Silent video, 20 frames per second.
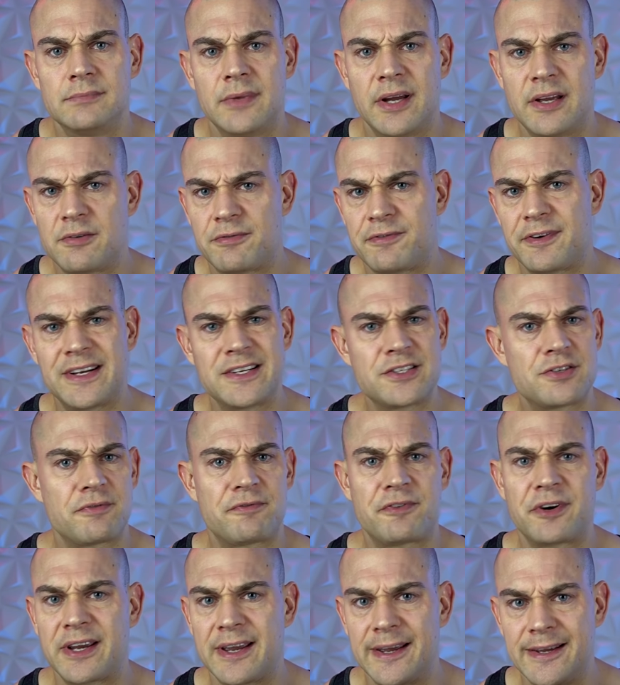and you're feeling so
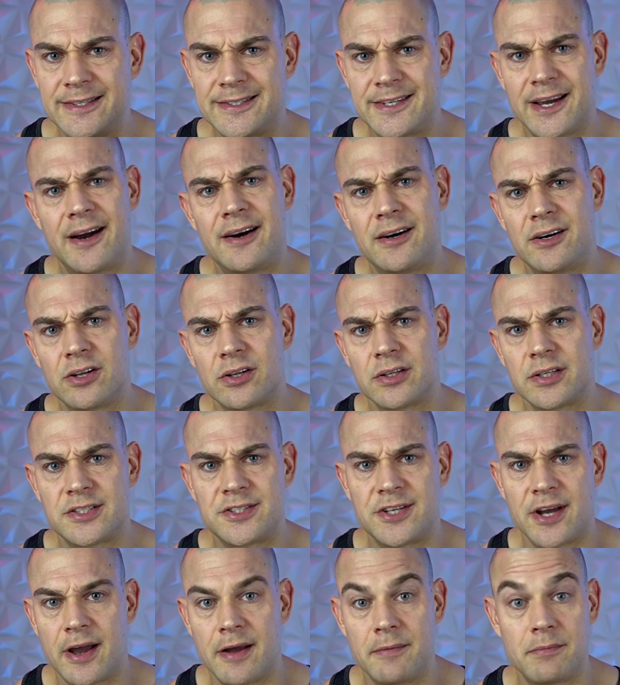freaking tired all the
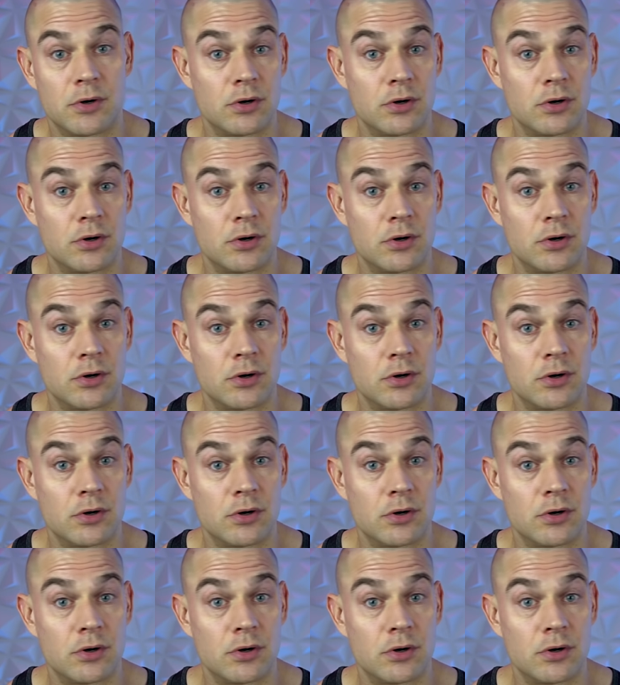time,